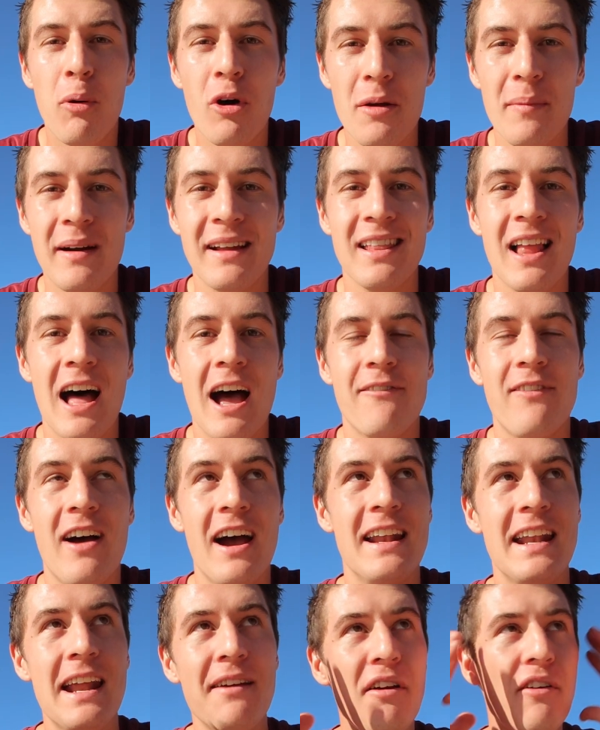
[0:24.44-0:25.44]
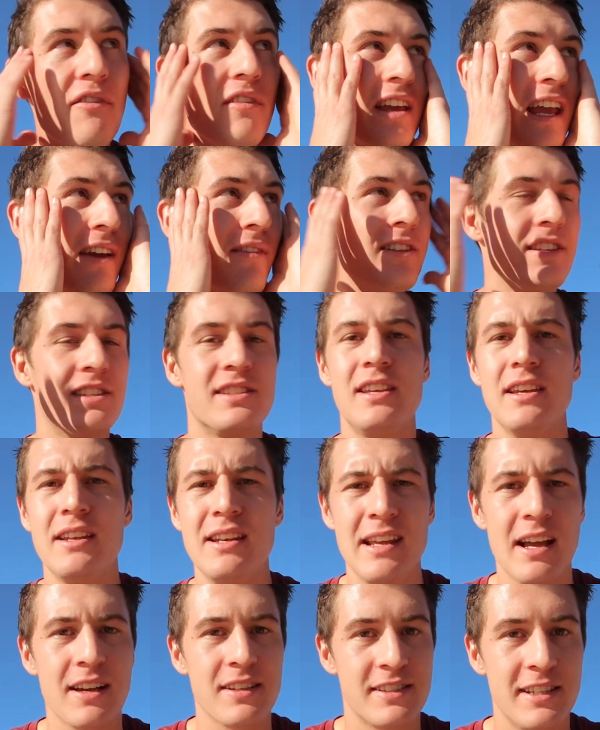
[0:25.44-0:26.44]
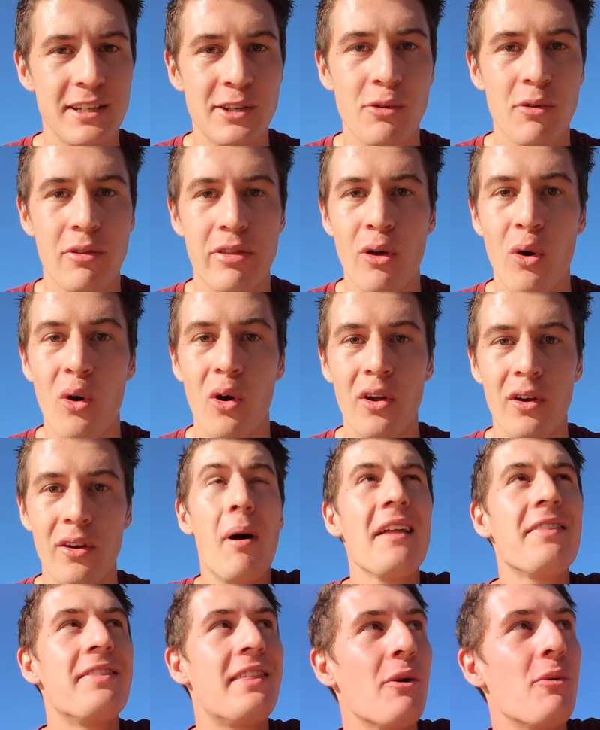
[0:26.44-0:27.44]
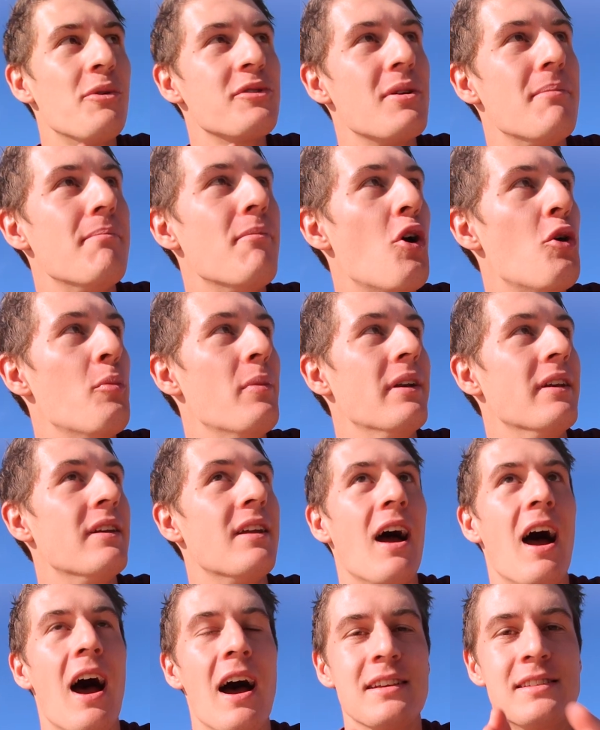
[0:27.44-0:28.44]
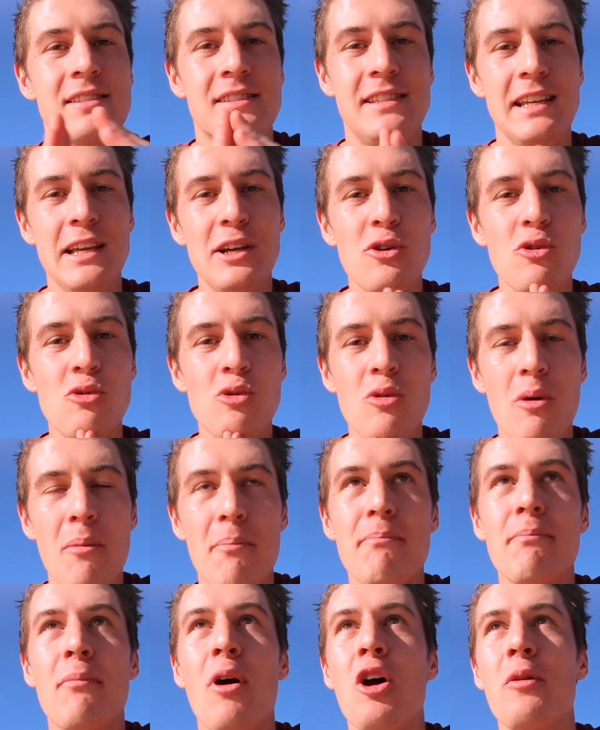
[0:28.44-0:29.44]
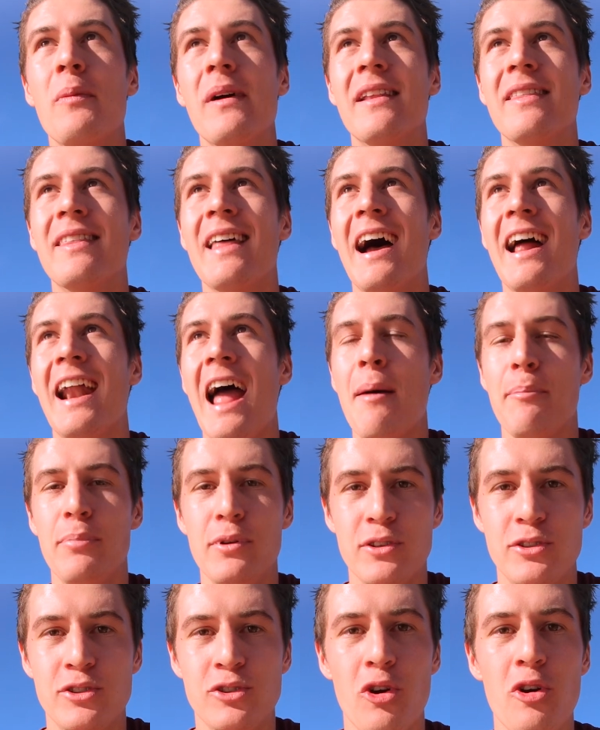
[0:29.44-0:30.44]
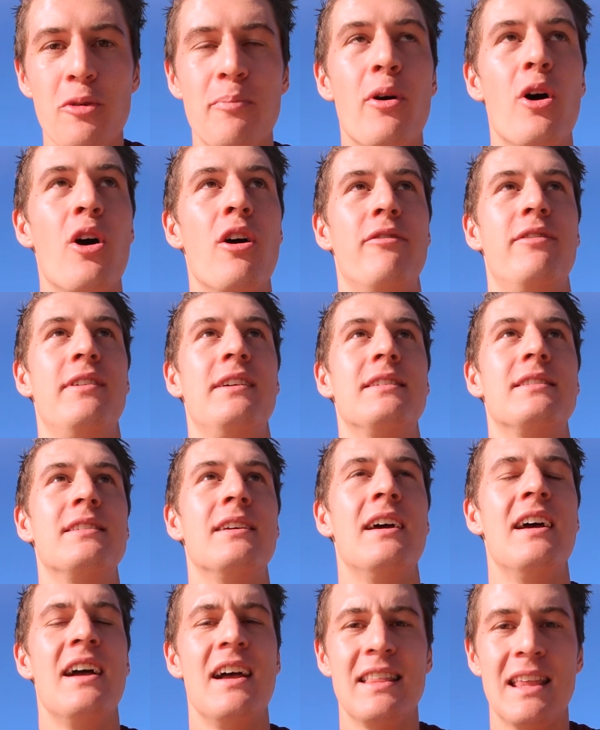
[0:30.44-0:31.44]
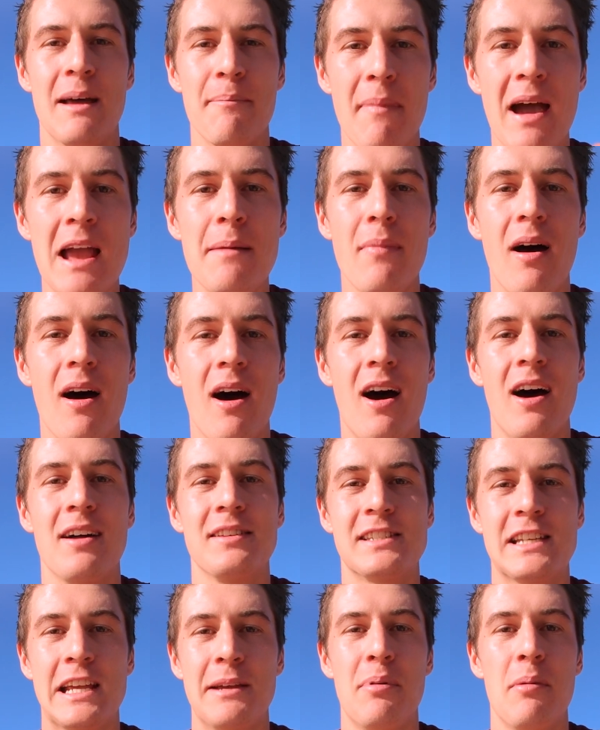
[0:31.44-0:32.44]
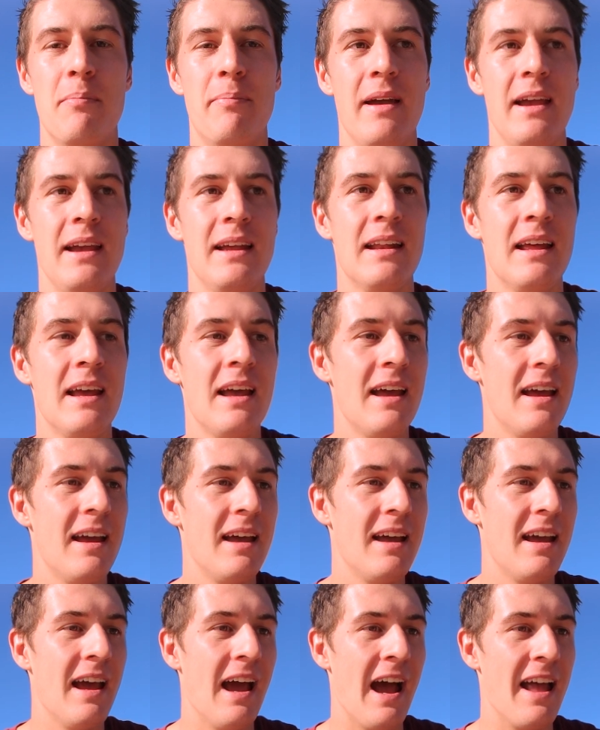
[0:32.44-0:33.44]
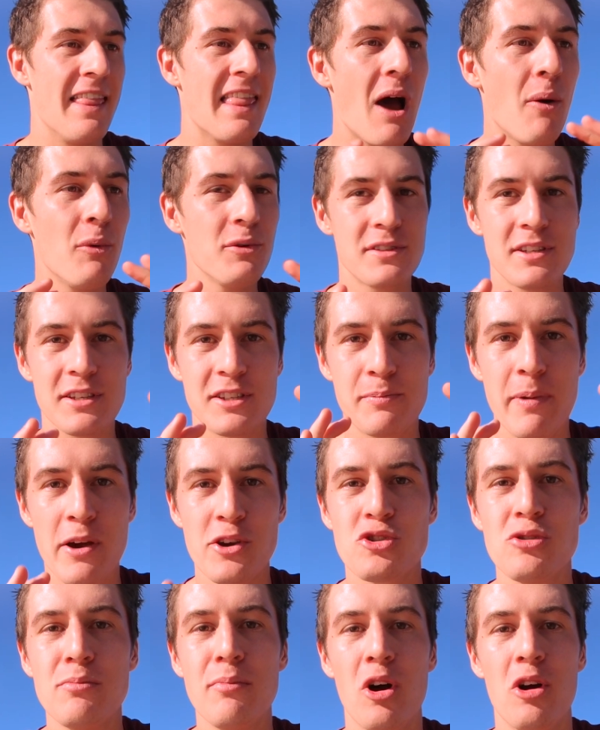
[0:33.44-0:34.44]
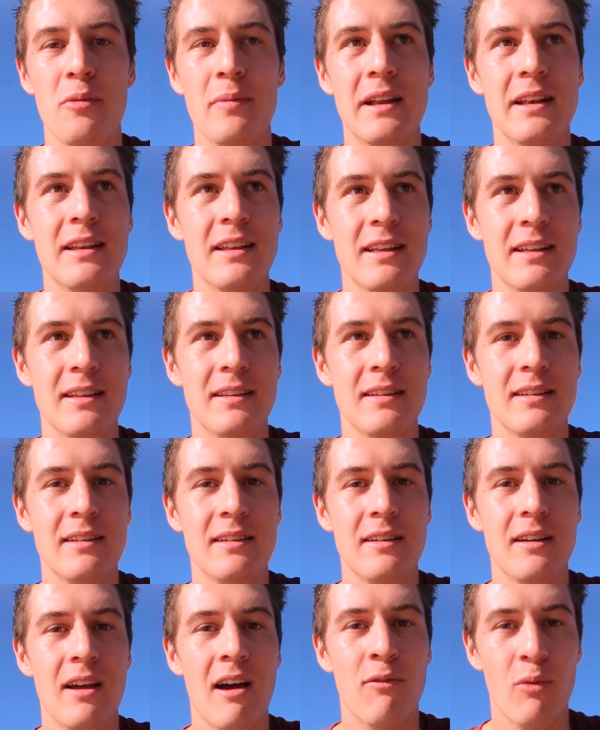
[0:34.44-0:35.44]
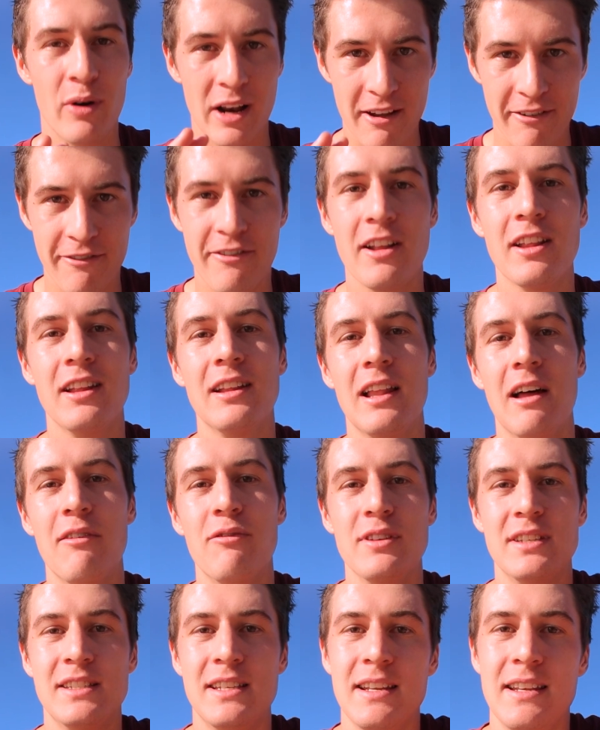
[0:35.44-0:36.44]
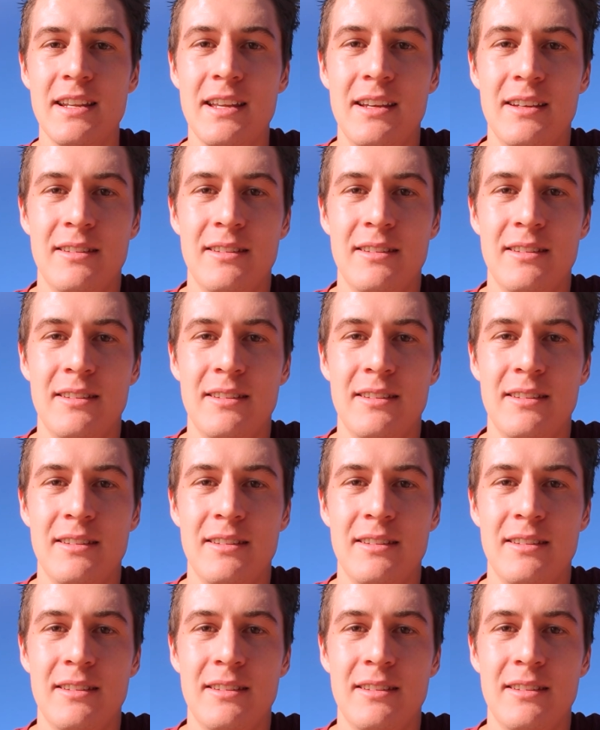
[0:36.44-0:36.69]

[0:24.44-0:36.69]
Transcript: point in my life, I'd never even given Sydney a single thought. But there was a single moment that happened so perfect that made my heart skip a beat. And that was the special moment of when I fell in love with Sydney.